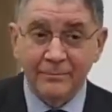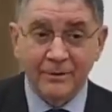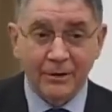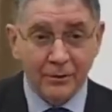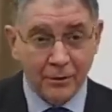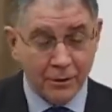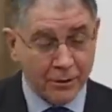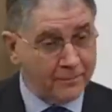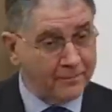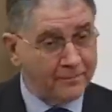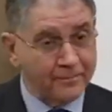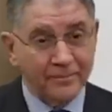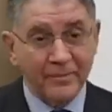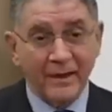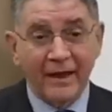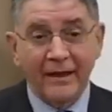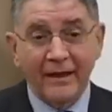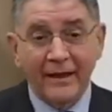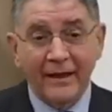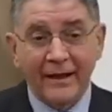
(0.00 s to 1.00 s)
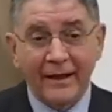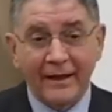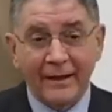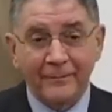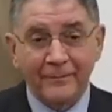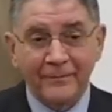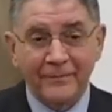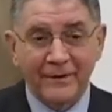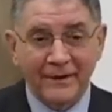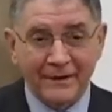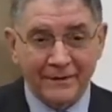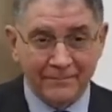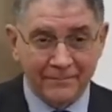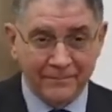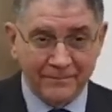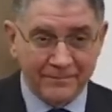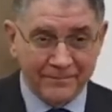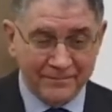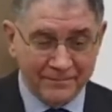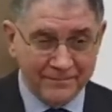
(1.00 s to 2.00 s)
Because um, the,
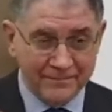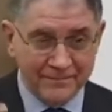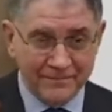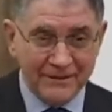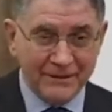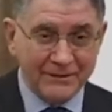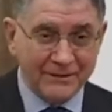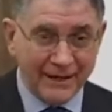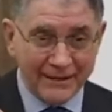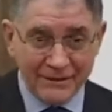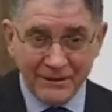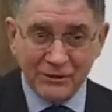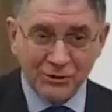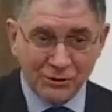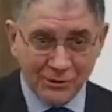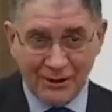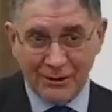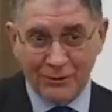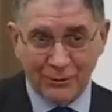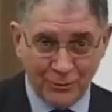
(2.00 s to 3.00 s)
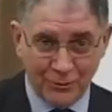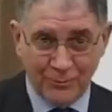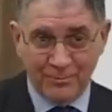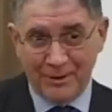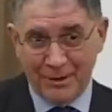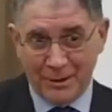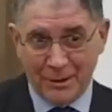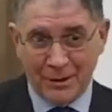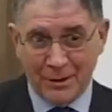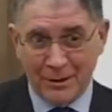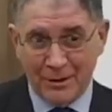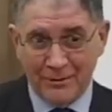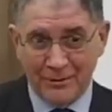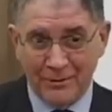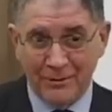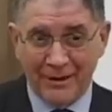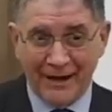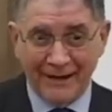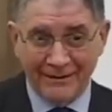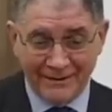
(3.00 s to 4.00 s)
the traditional Thomists,
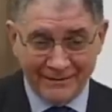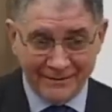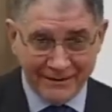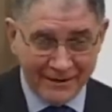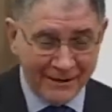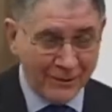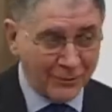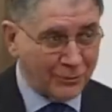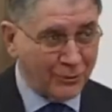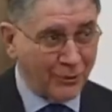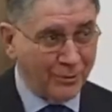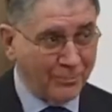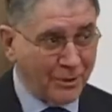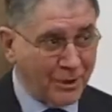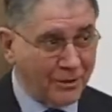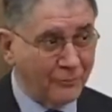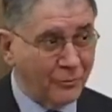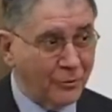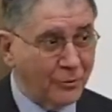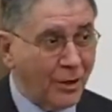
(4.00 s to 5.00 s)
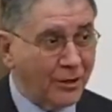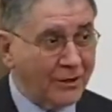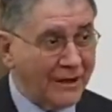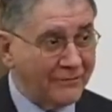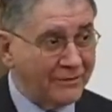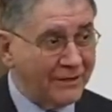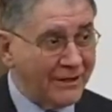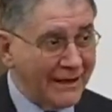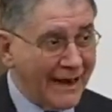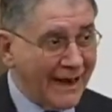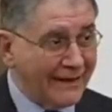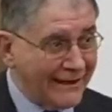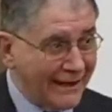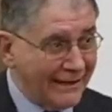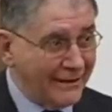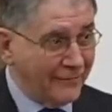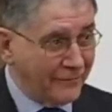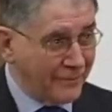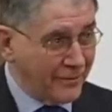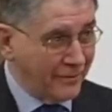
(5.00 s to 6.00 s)
or rather the neo Thomists, would not have denied
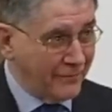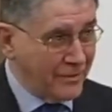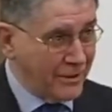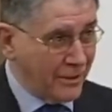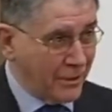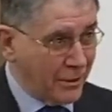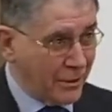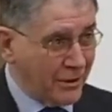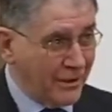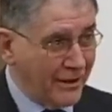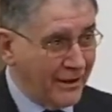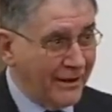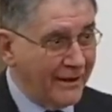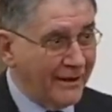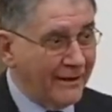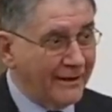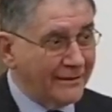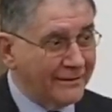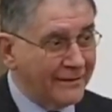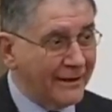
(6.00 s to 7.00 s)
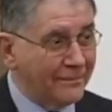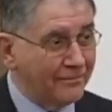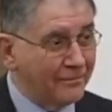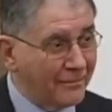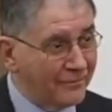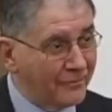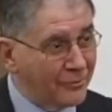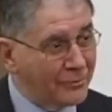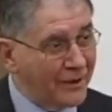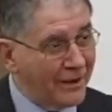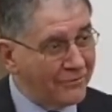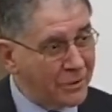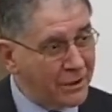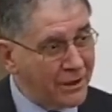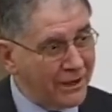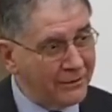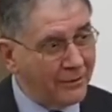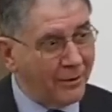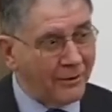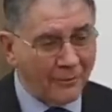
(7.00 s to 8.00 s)
any of, of this they would have
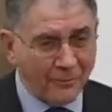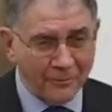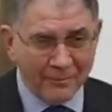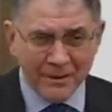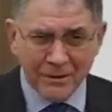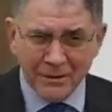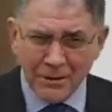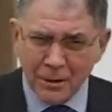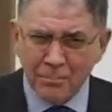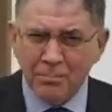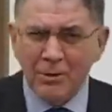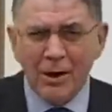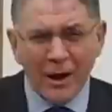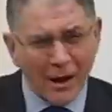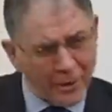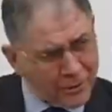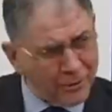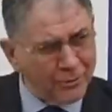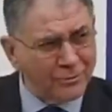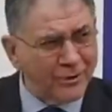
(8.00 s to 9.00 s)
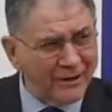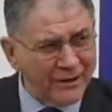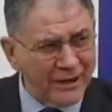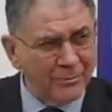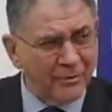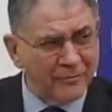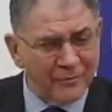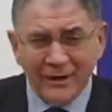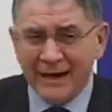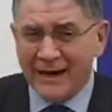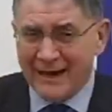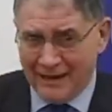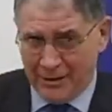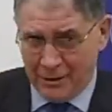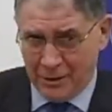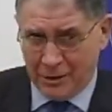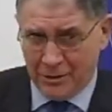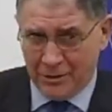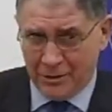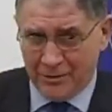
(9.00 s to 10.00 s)
said, oh, but this belongs to the realm of
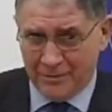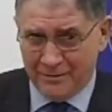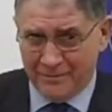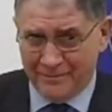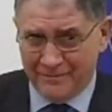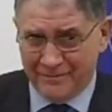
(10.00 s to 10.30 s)
grace.